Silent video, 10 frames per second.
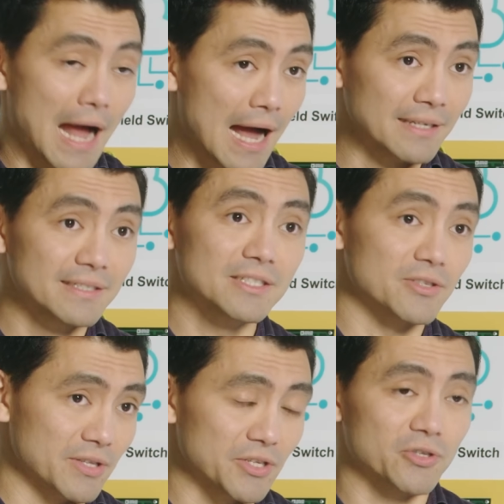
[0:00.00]
and
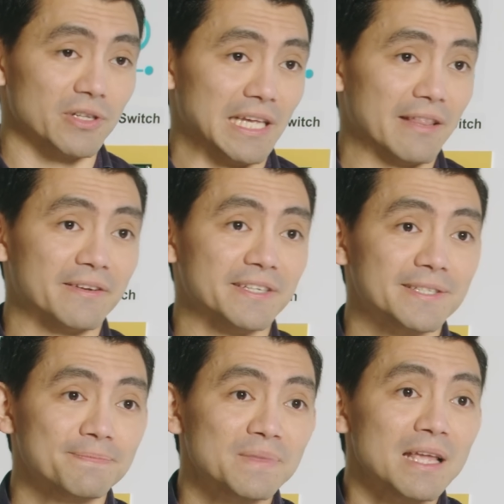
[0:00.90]
traditional Ethernet
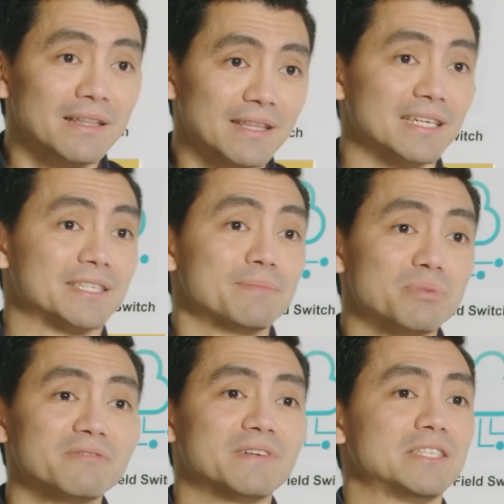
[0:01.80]
that
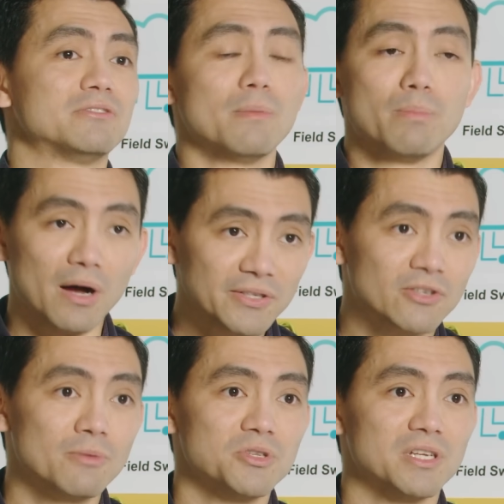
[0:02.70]
provide
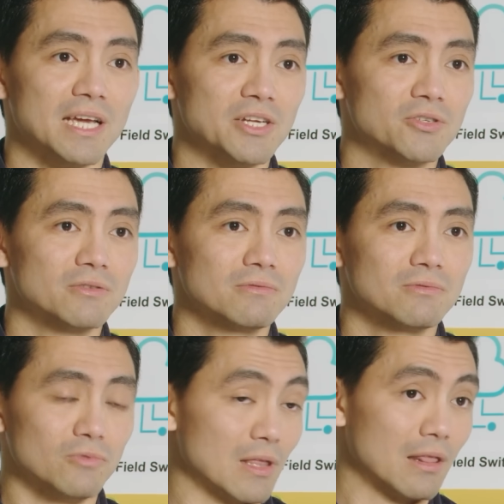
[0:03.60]
robust communication with